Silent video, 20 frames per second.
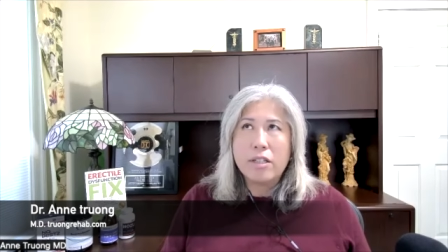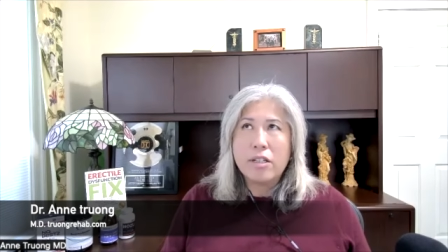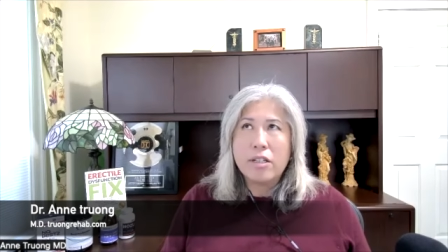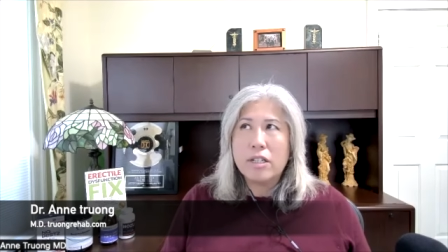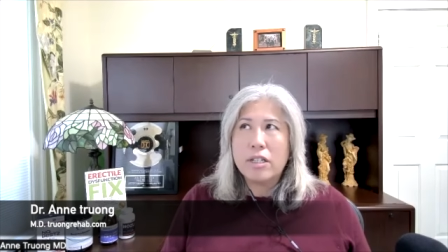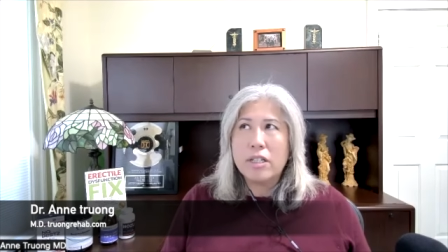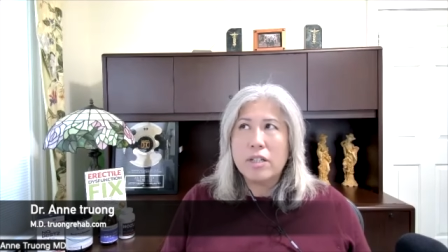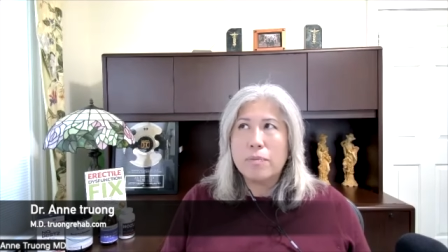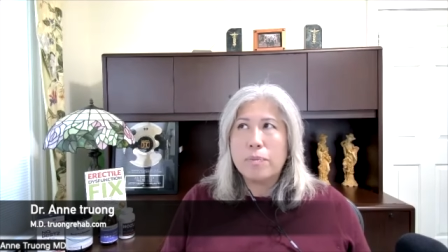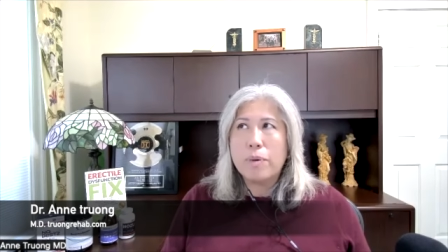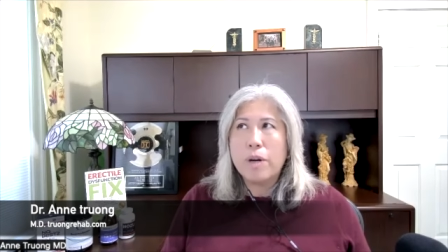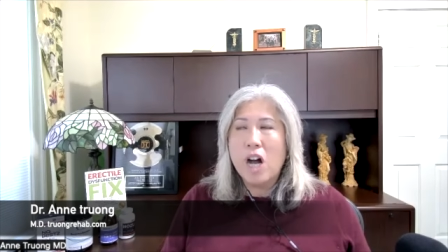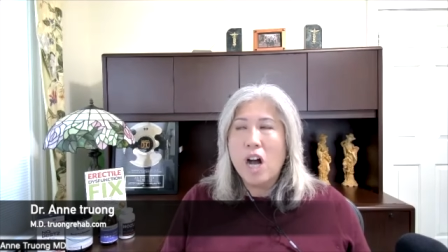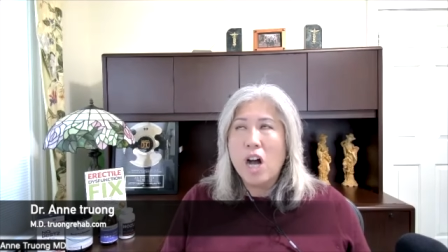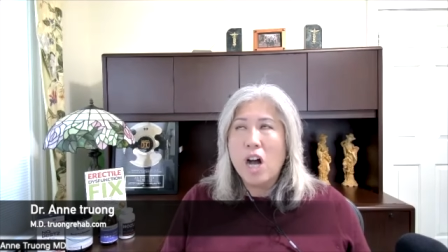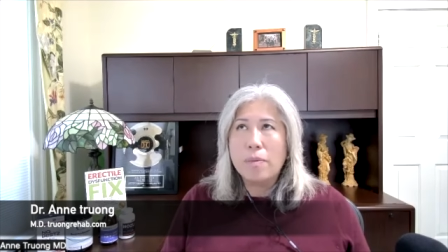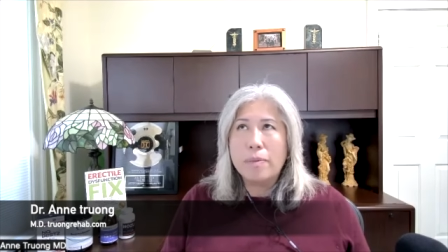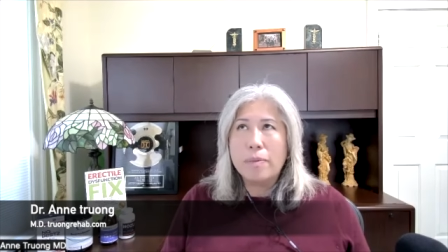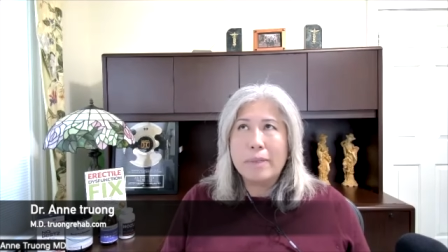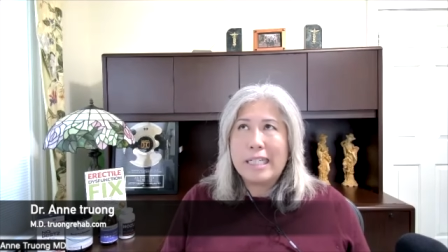You're gonna
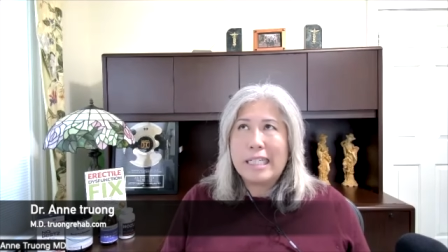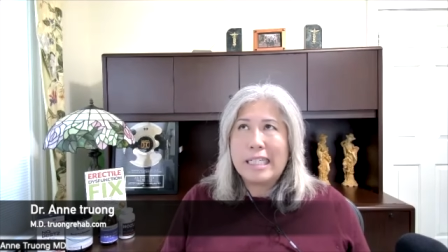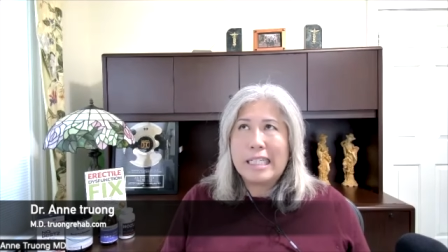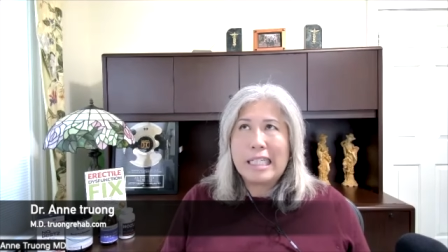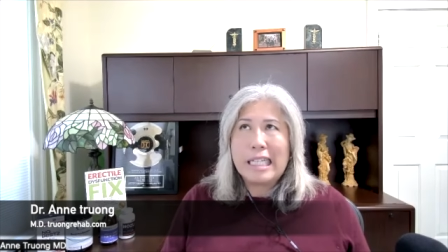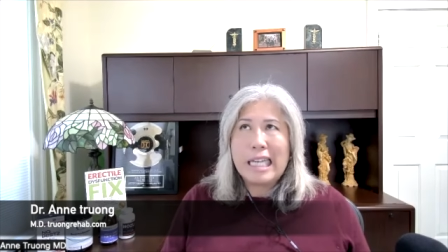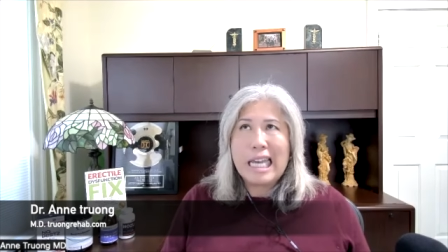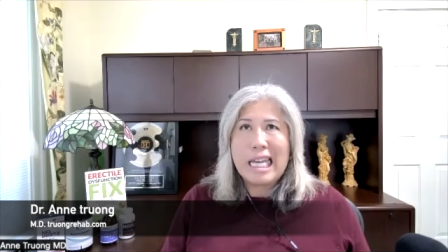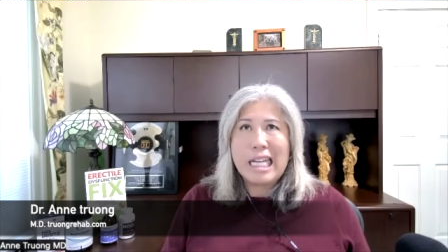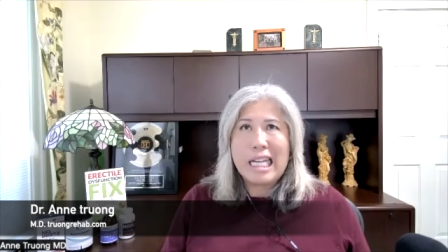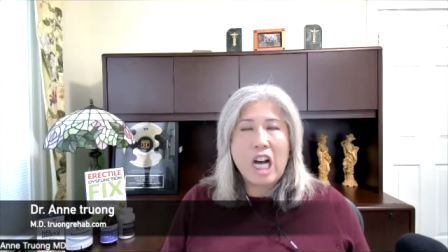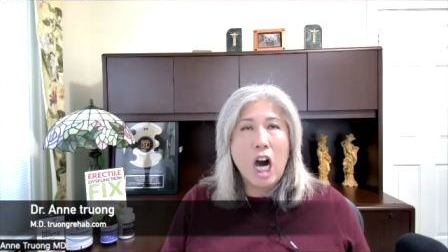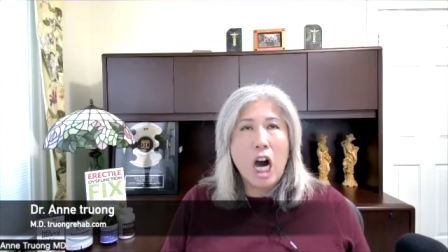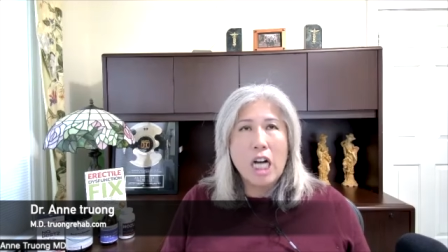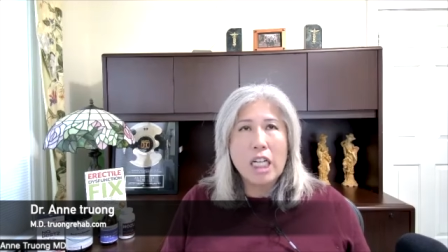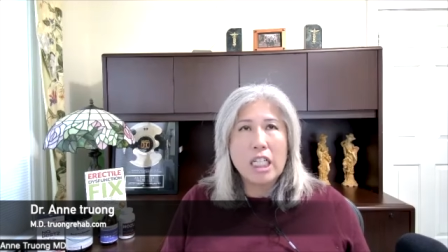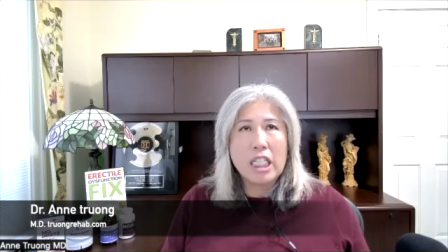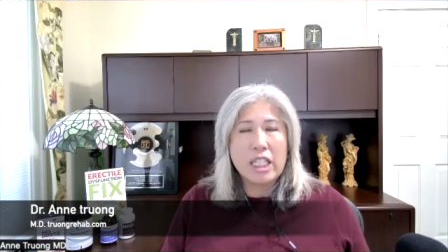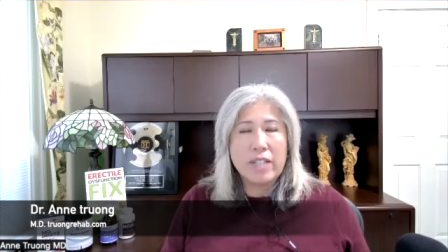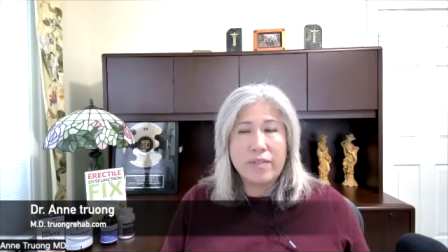probably see
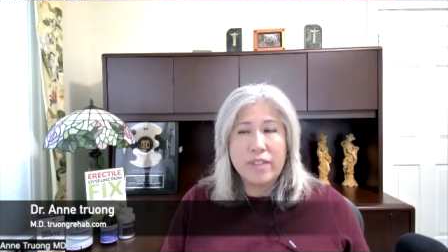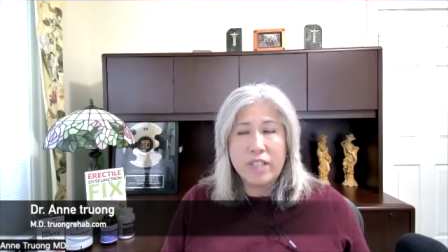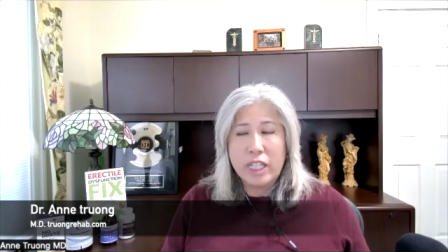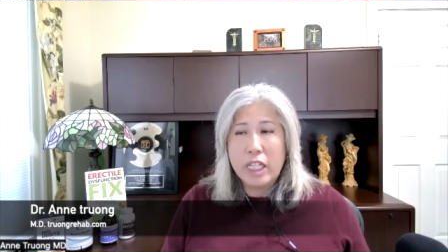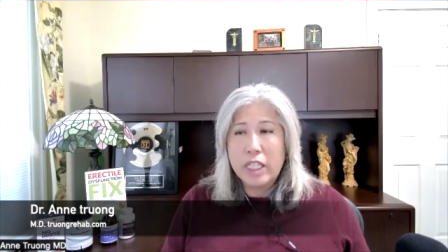cognitive